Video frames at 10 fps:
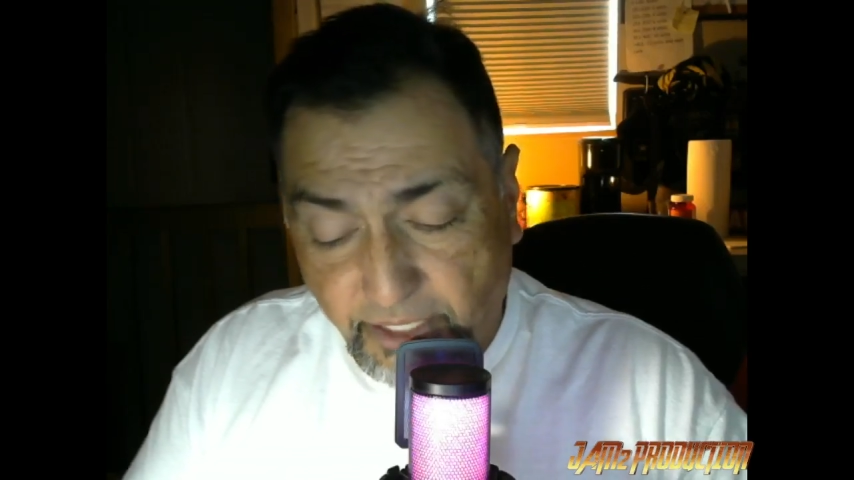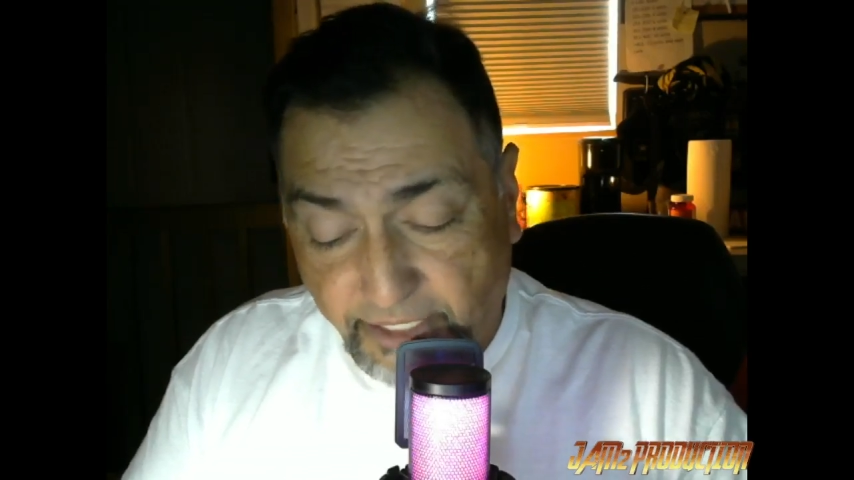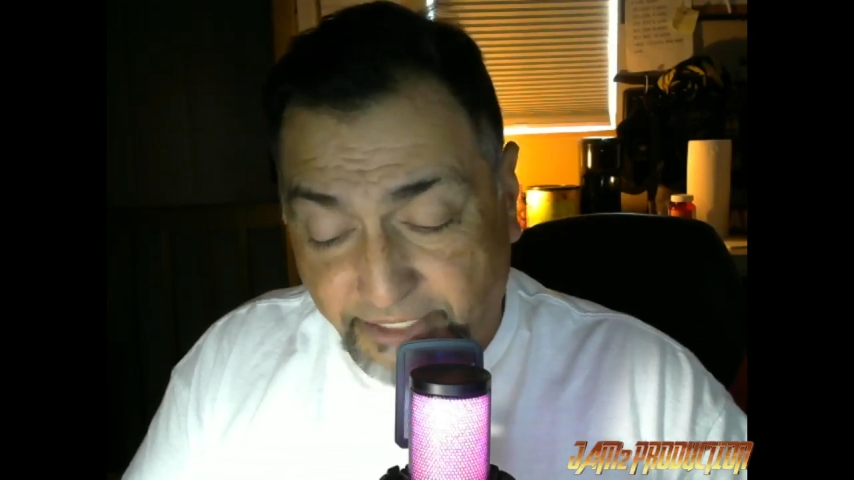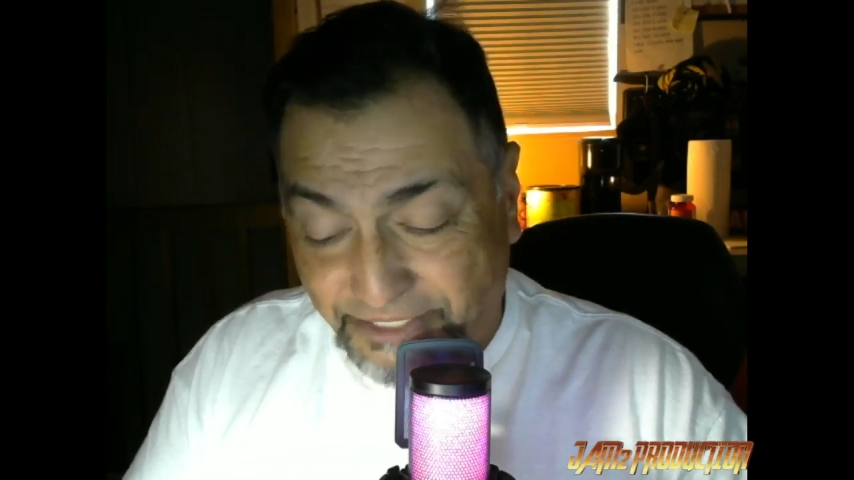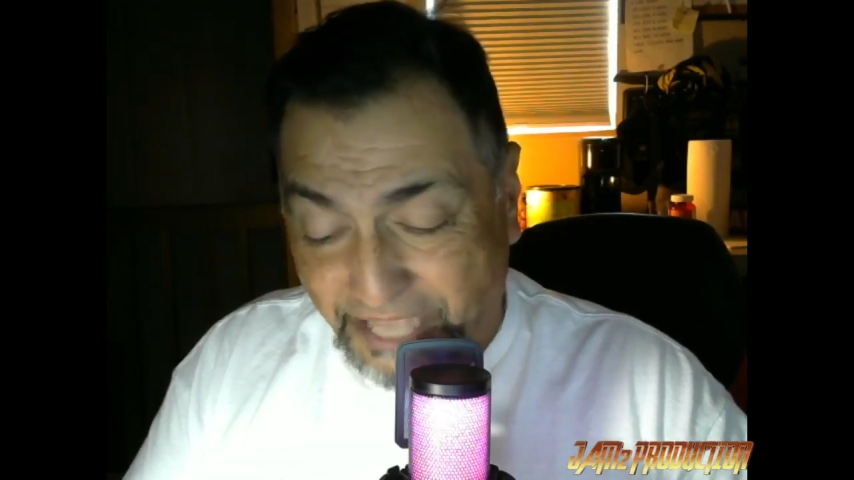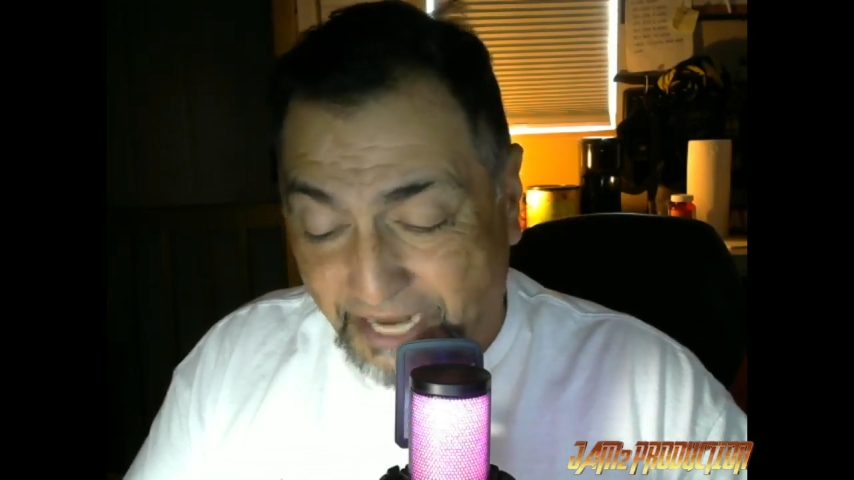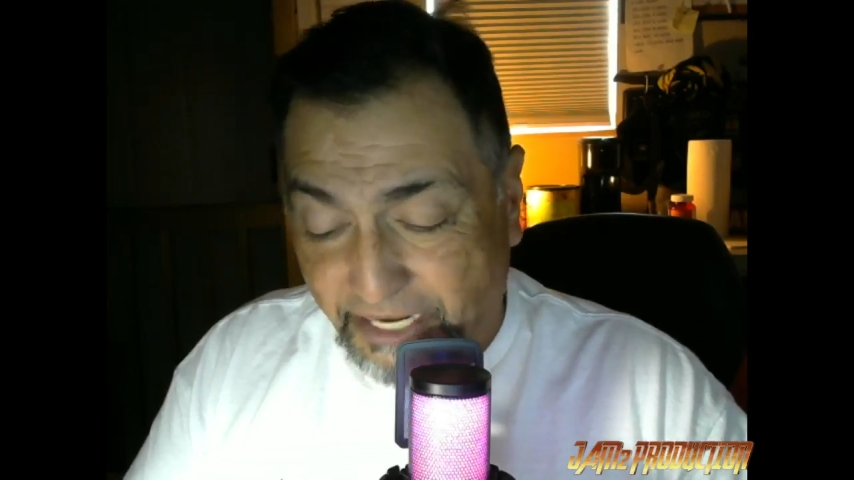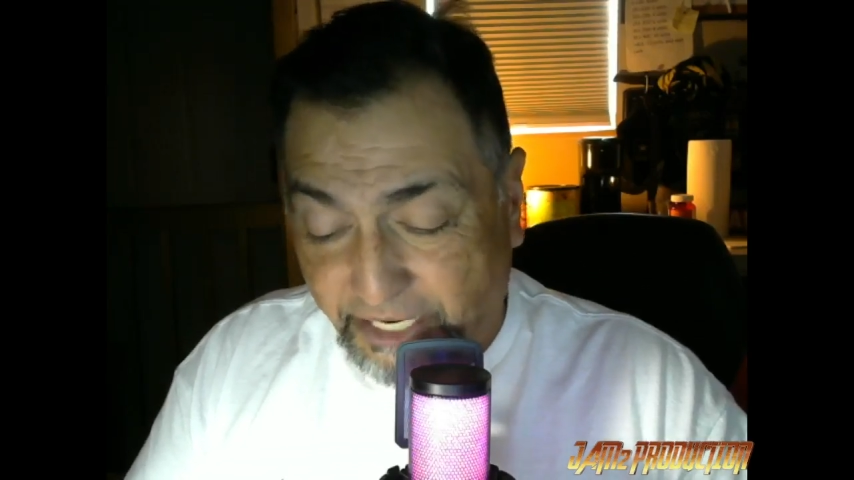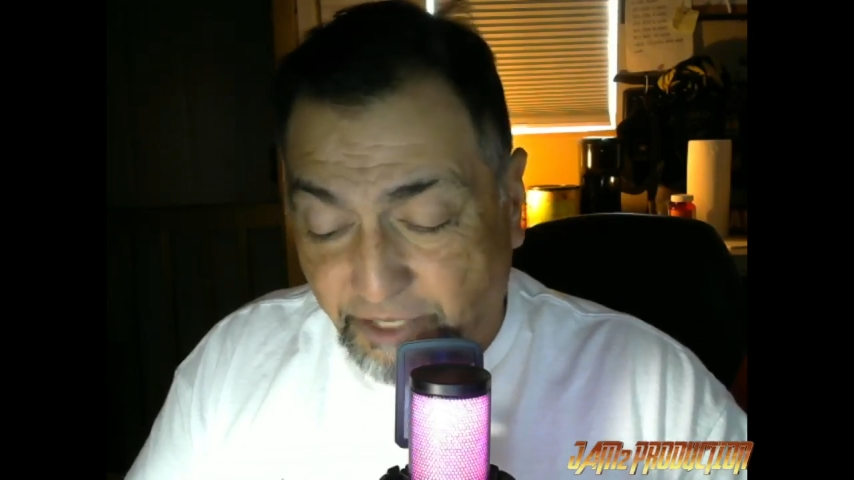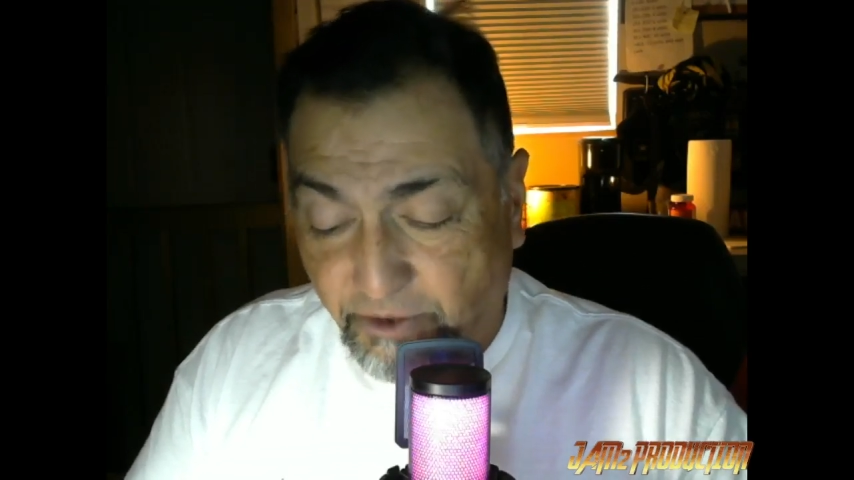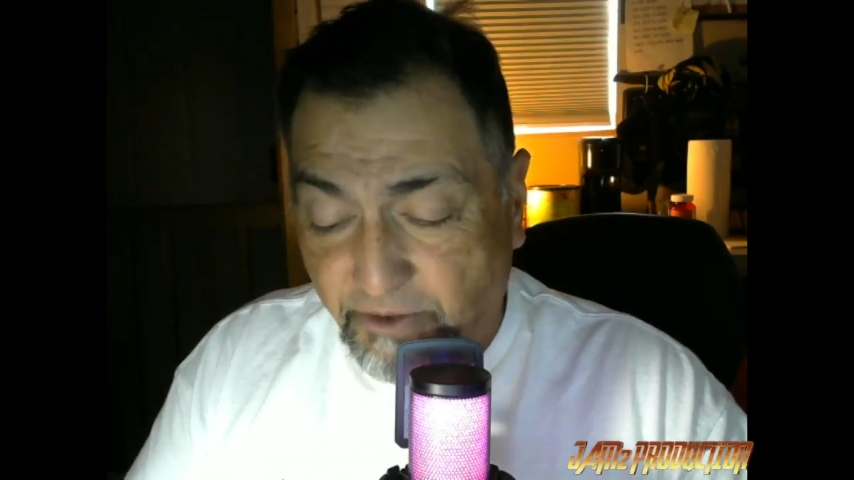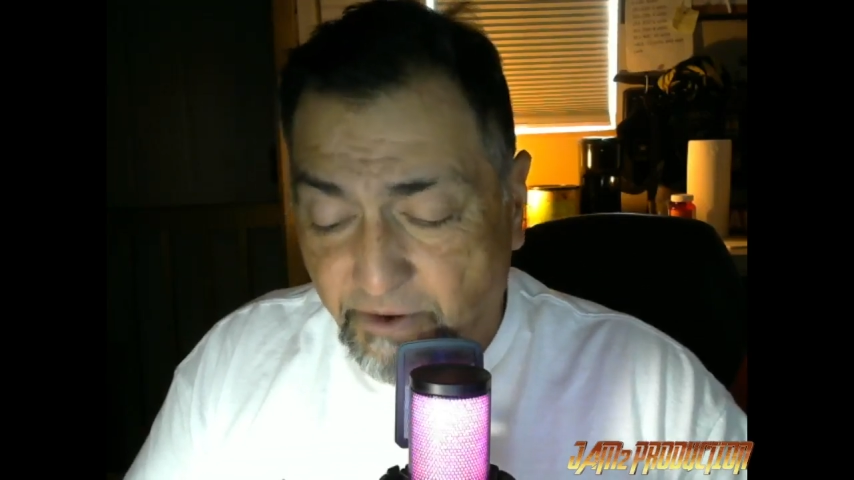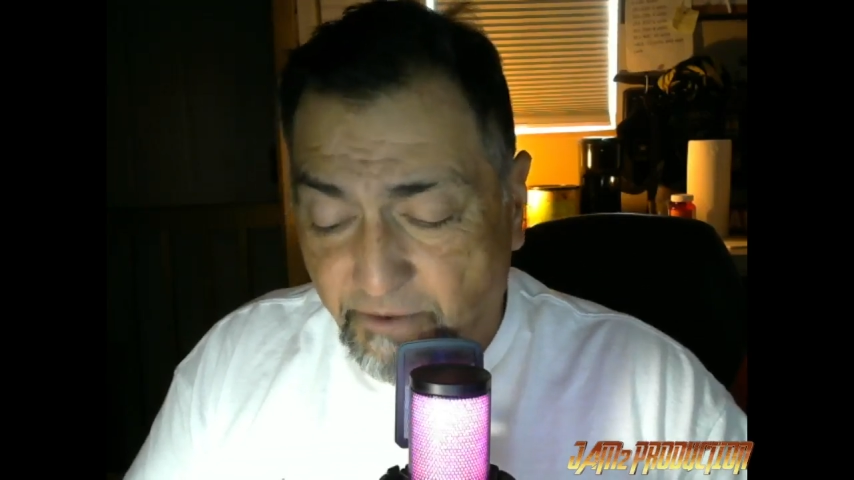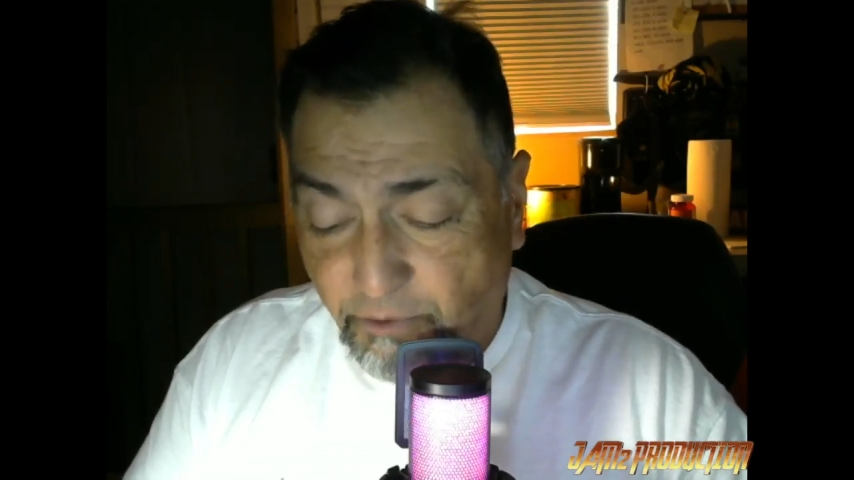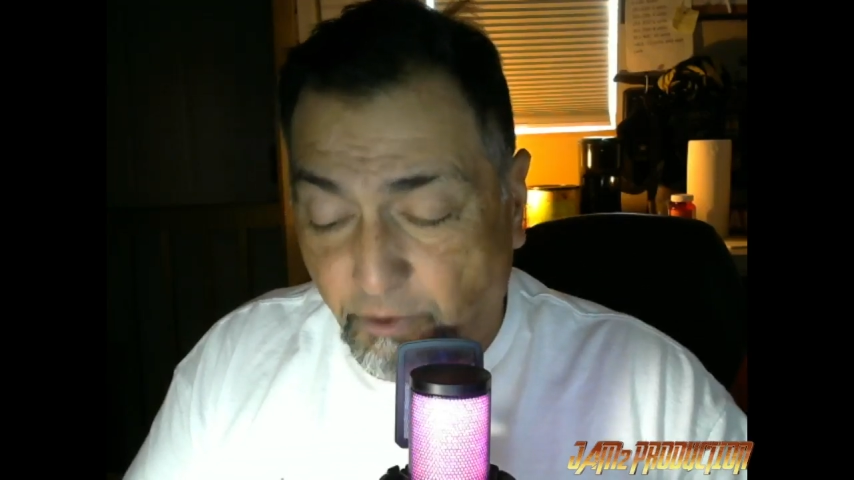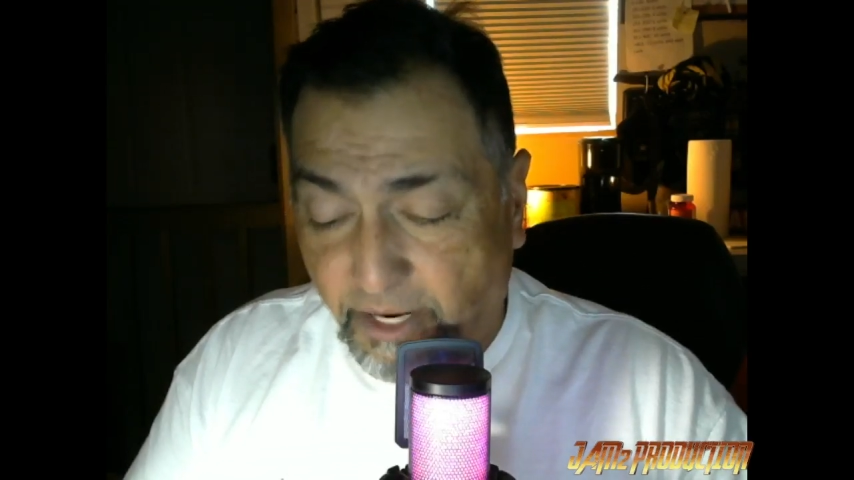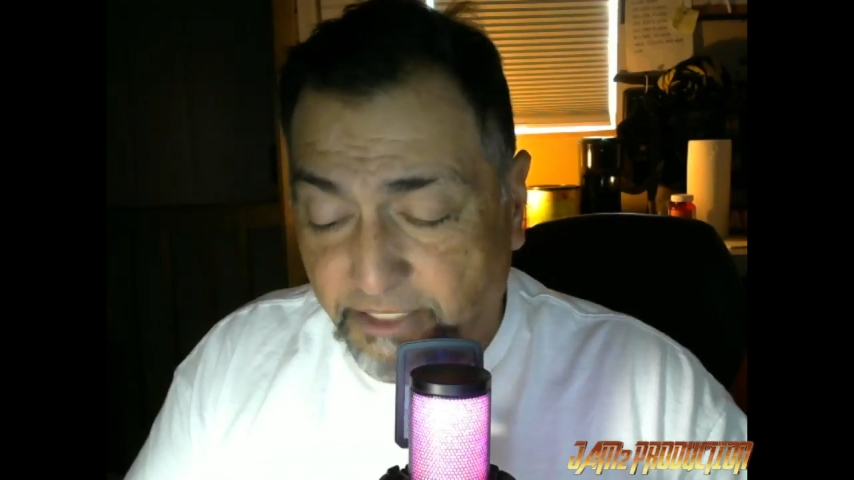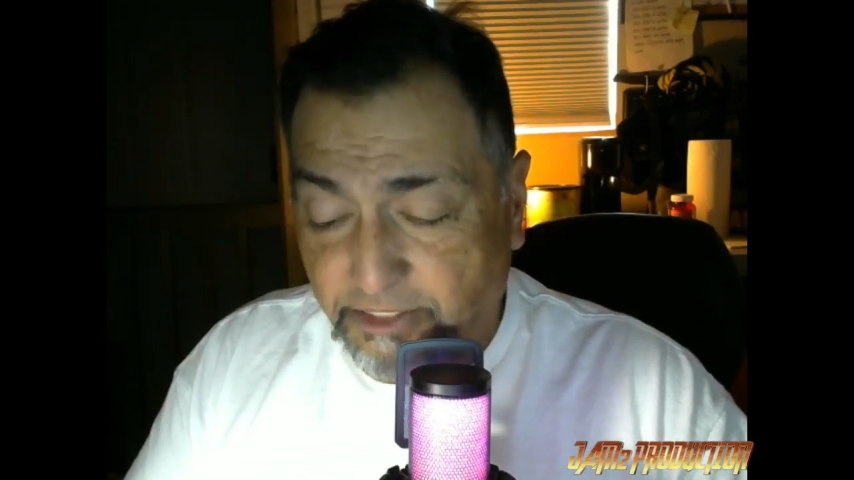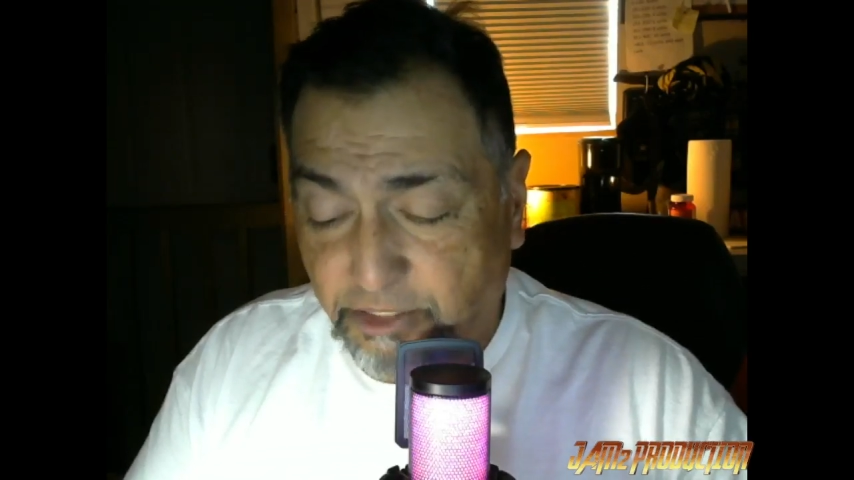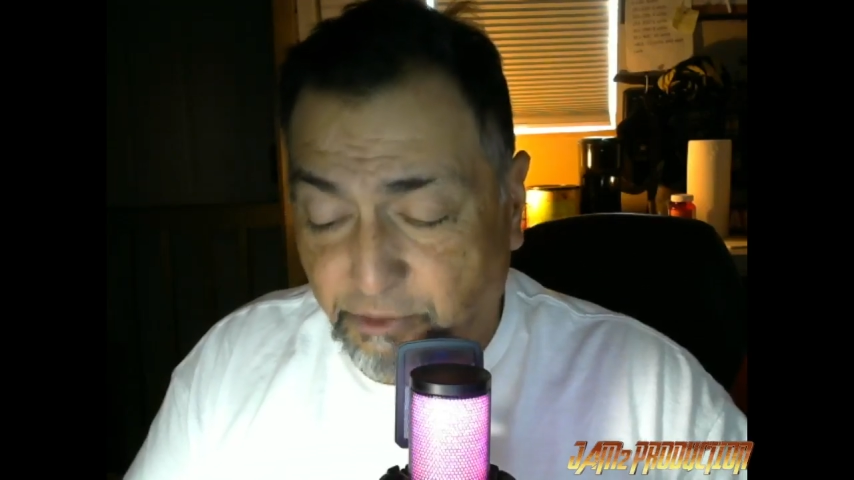is that leader for
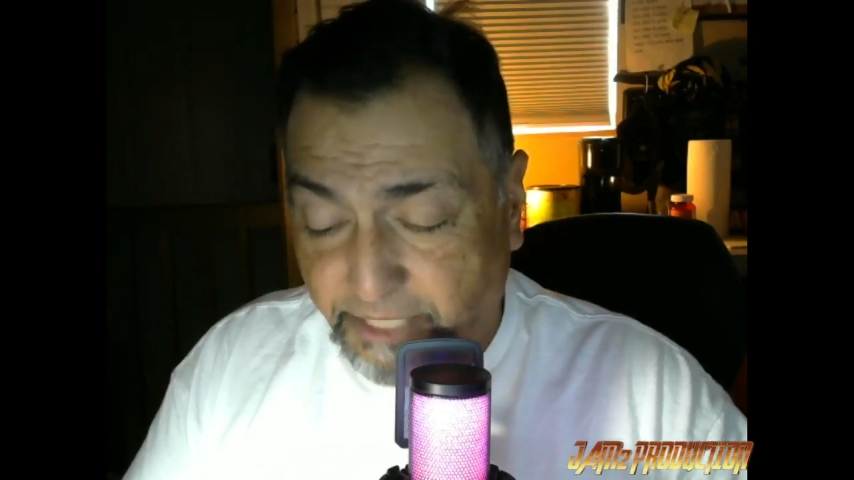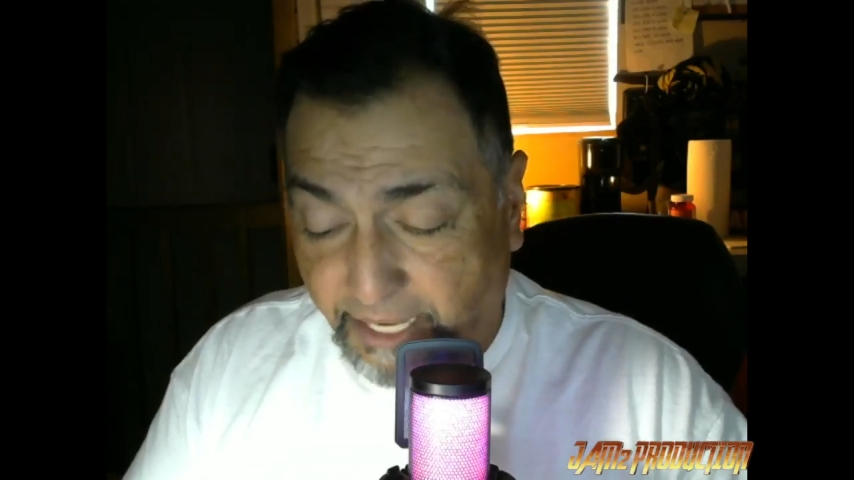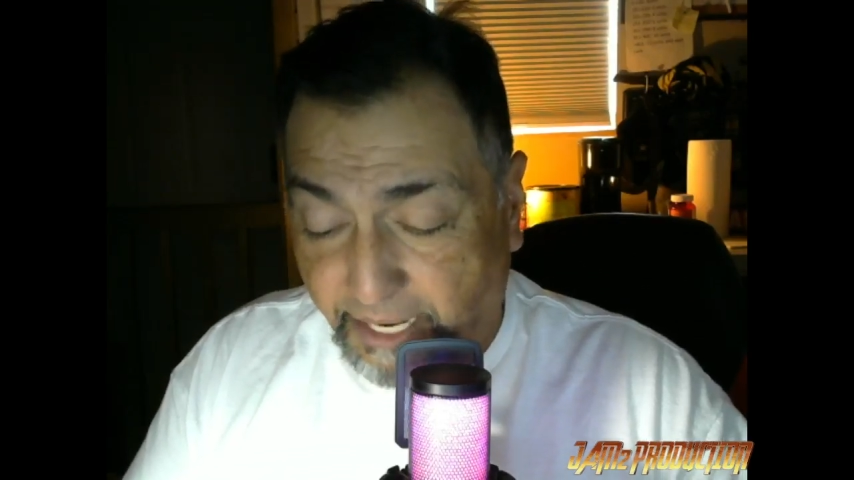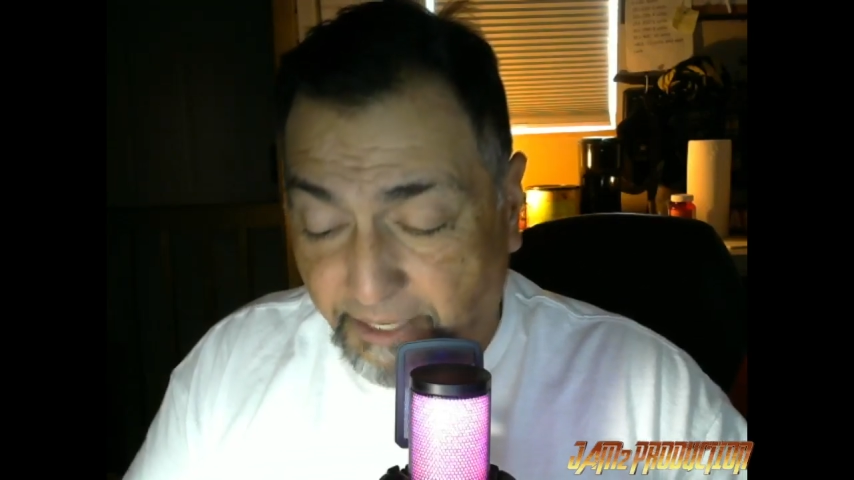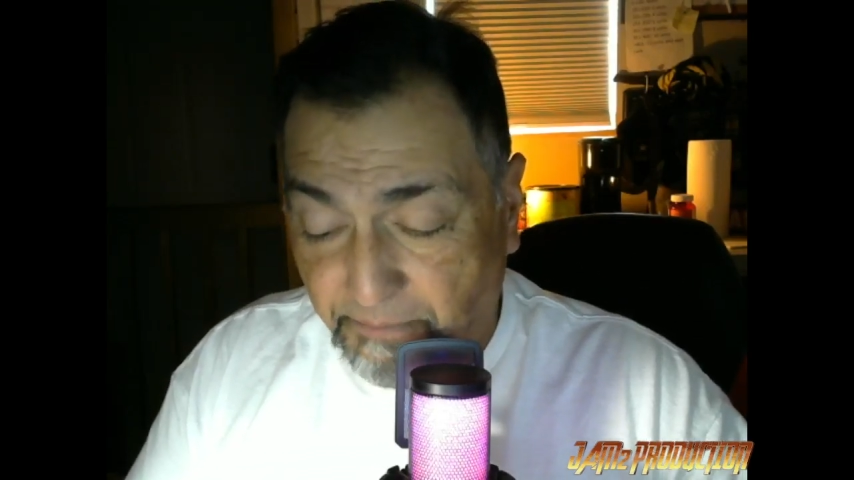us today.